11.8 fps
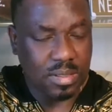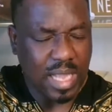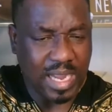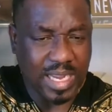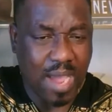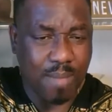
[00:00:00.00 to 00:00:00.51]

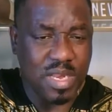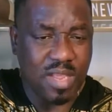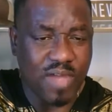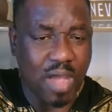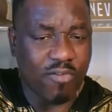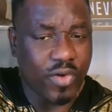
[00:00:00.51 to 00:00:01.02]
I can't believe
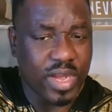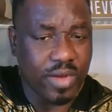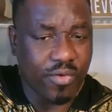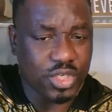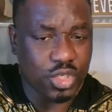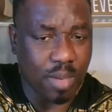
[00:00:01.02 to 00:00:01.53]
I've already
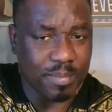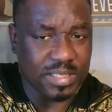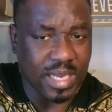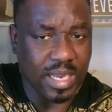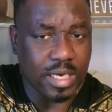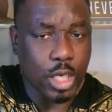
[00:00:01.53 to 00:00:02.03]
reached number
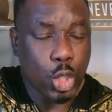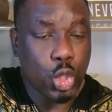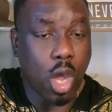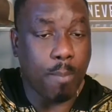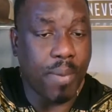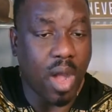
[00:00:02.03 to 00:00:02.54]
10.
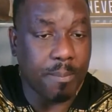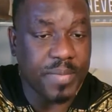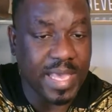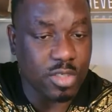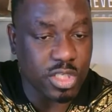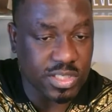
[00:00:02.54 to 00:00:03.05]
Your
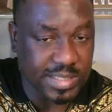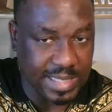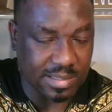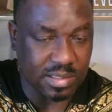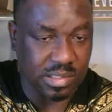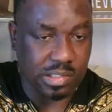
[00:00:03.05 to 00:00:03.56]
pumpkin
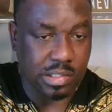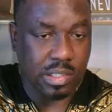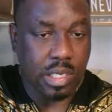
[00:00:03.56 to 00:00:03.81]
seeds.